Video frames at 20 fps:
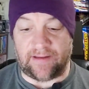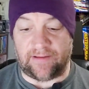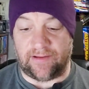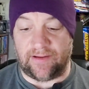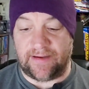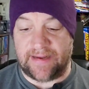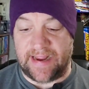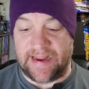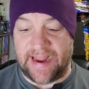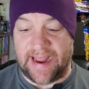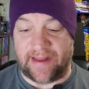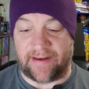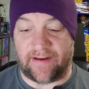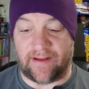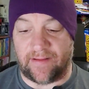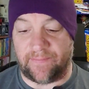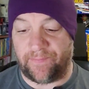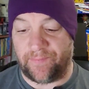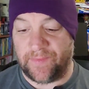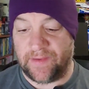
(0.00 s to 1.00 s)
of looking at
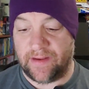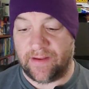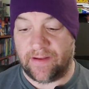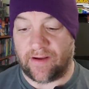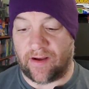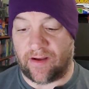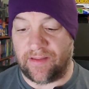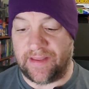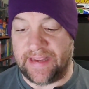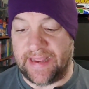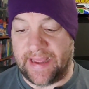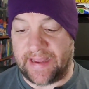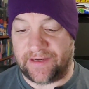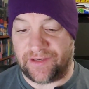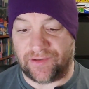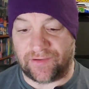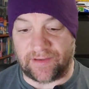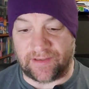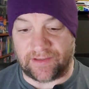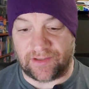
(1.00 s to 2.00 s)
all the
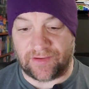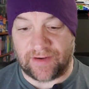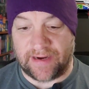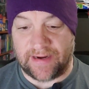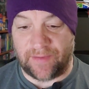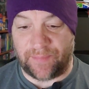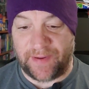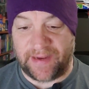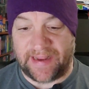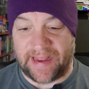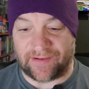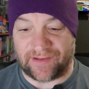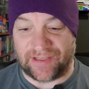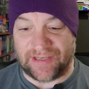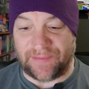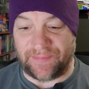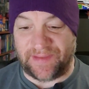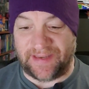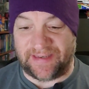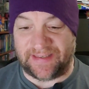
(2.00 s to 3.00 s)
extras, trying to pick out
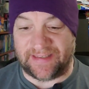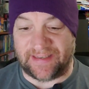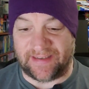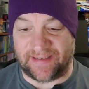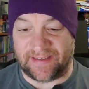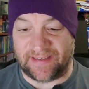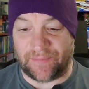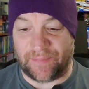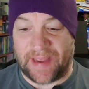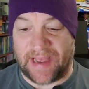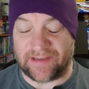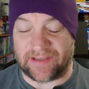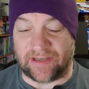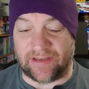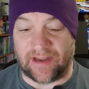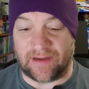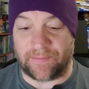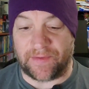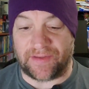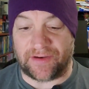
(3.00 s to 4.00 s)
something to pass
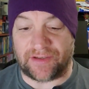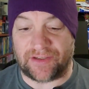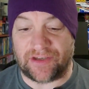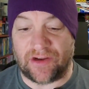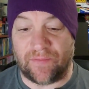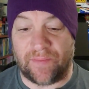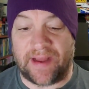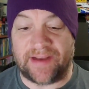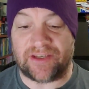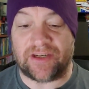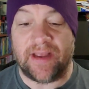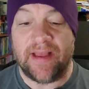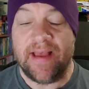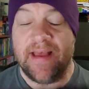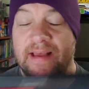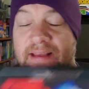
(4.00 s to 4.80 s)
along, but there's so much.